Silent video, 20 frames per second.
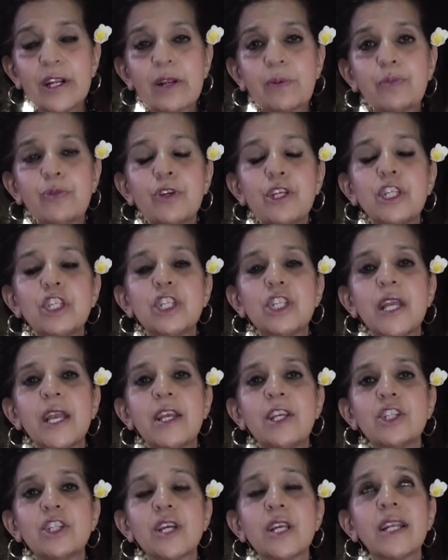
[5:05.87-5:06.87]

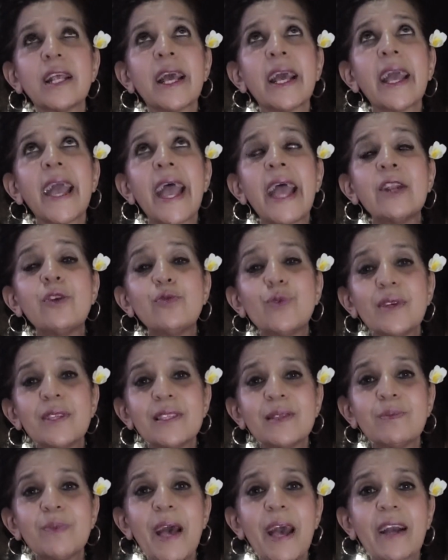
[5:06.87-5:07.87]
appreciation and
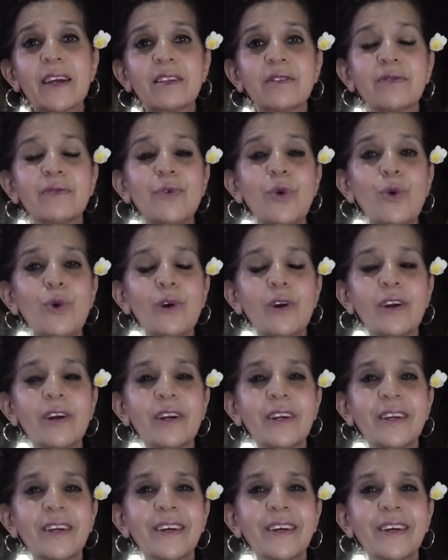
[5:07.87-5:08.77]
respect for